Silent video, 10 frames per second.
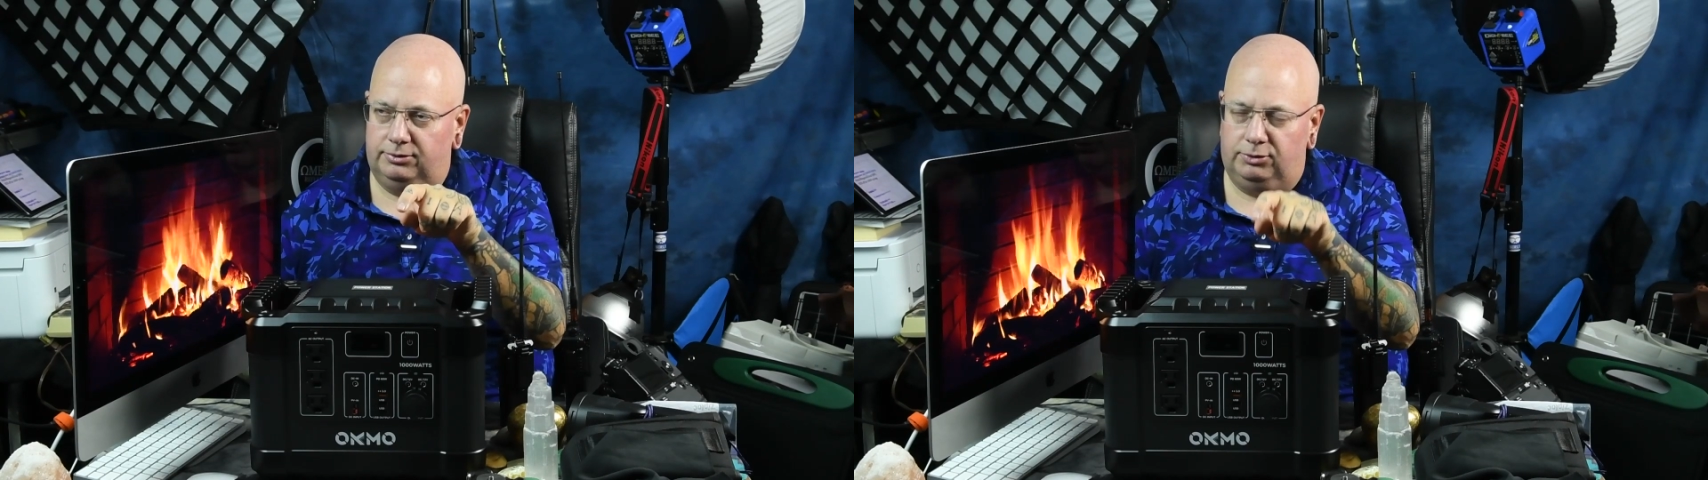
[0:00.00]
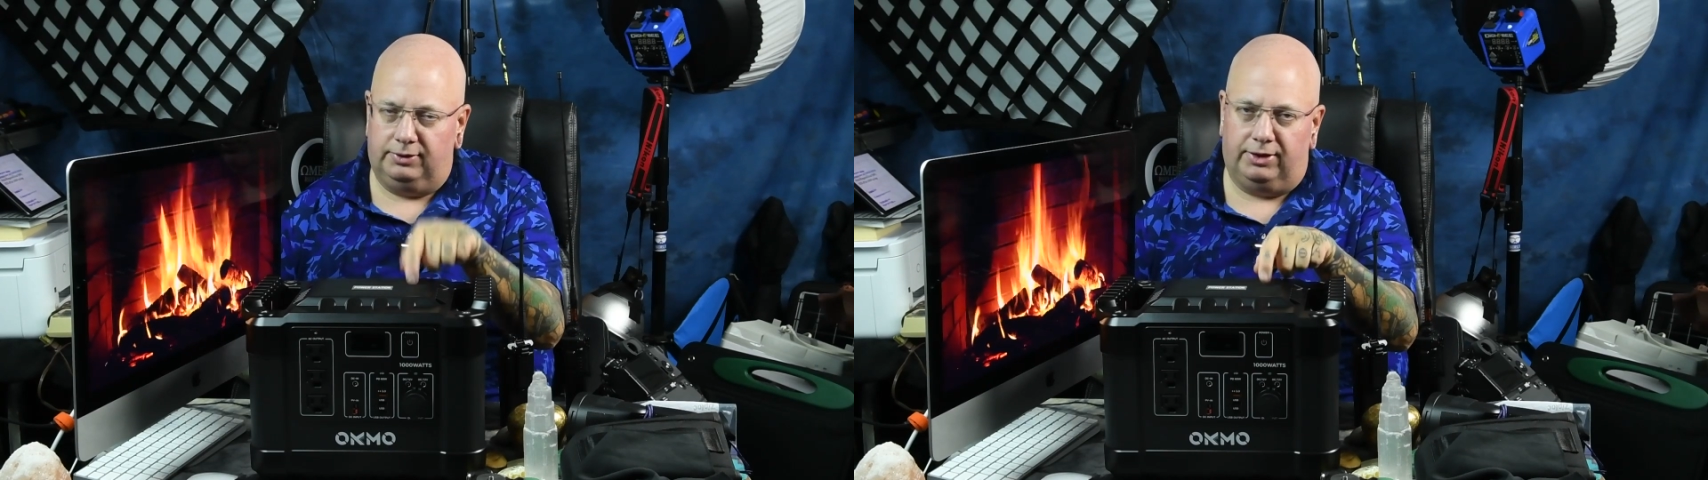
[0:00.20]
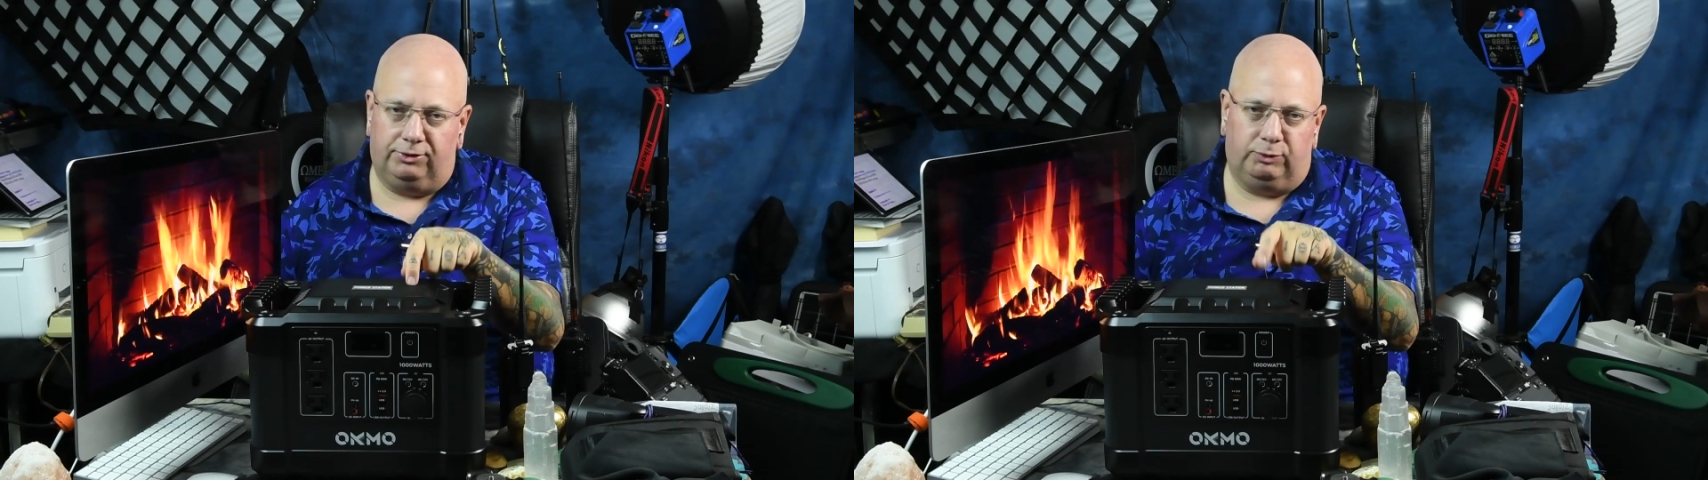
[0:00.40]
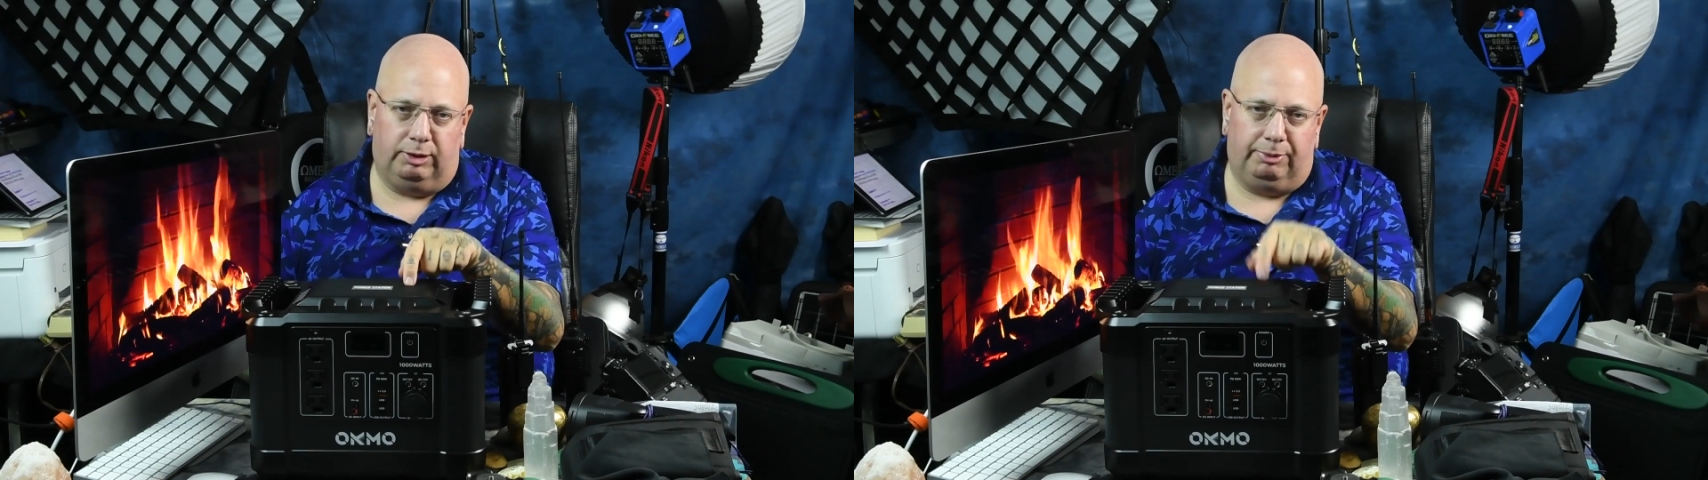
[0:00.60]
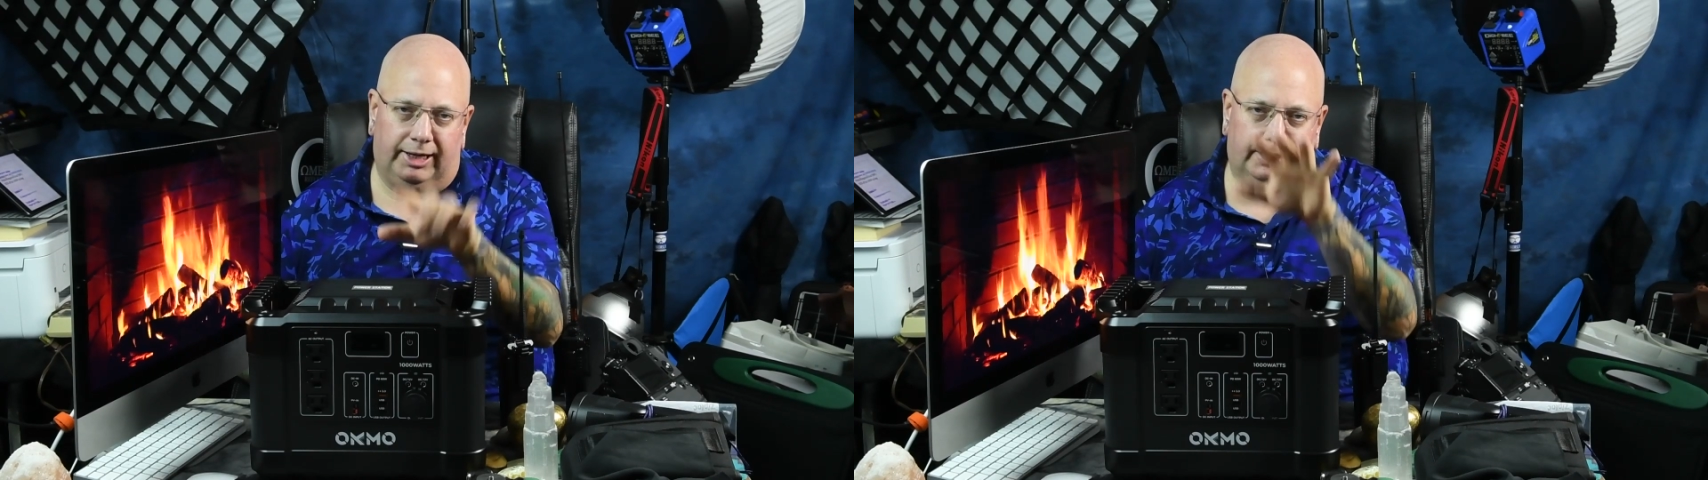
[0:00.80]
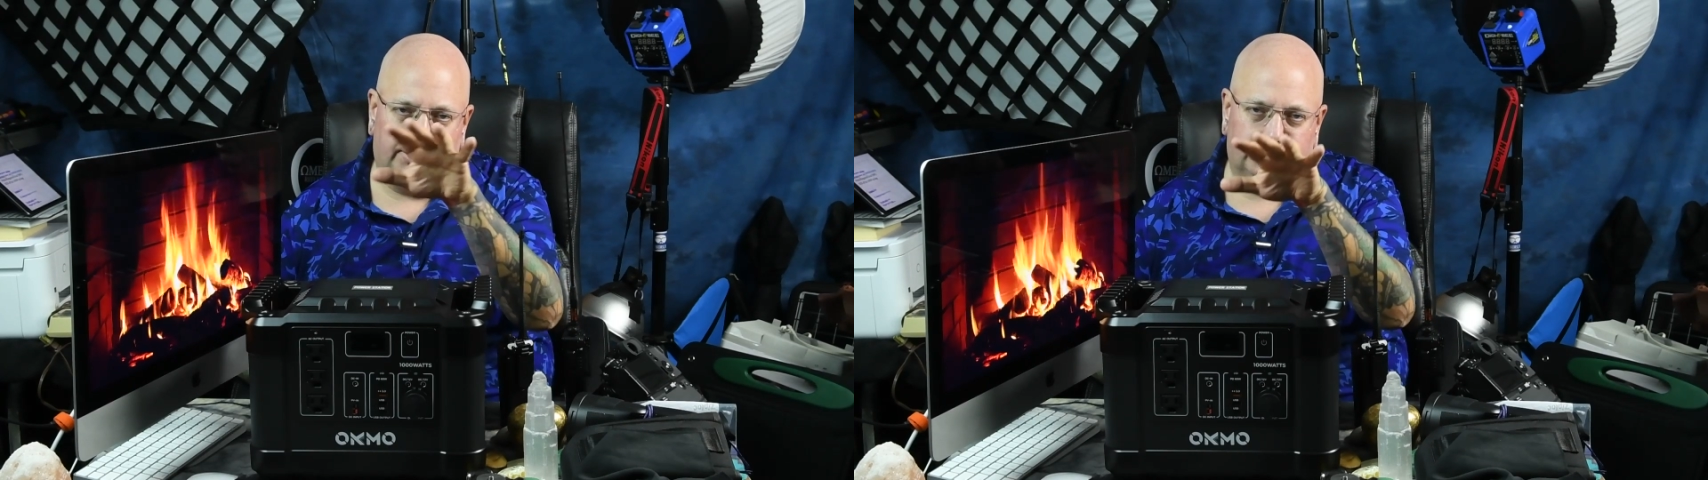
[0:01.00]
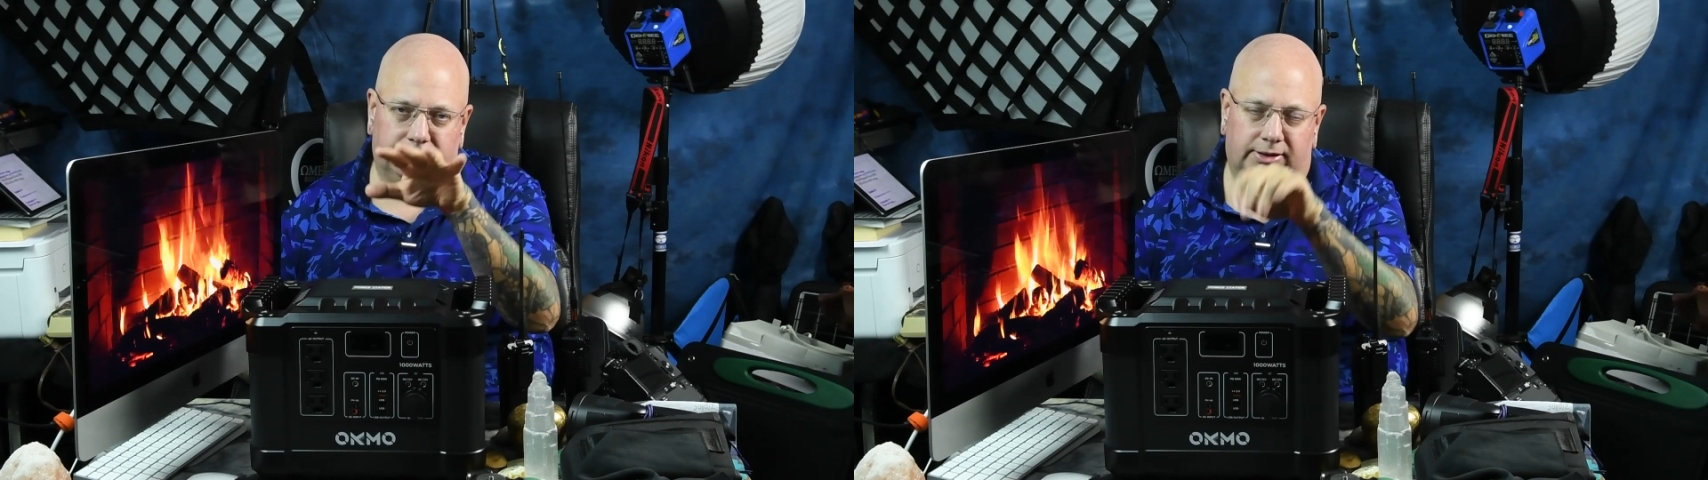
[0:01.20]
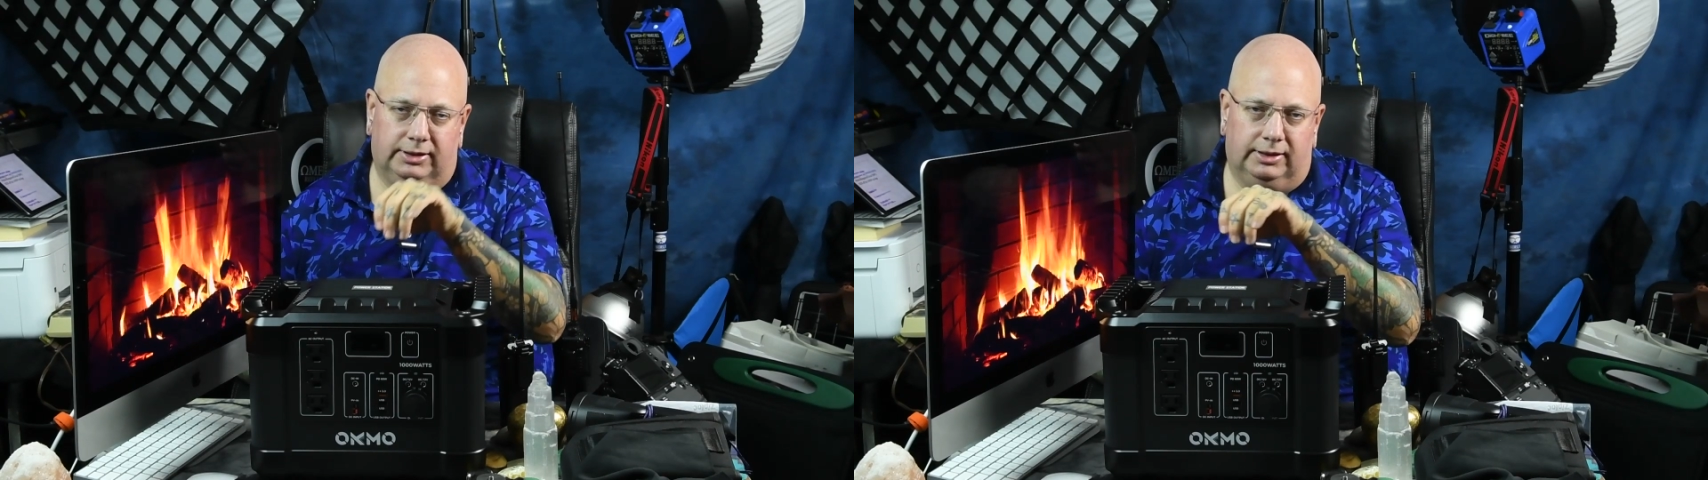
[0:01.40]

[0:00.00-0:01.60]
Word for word: two thousand watt package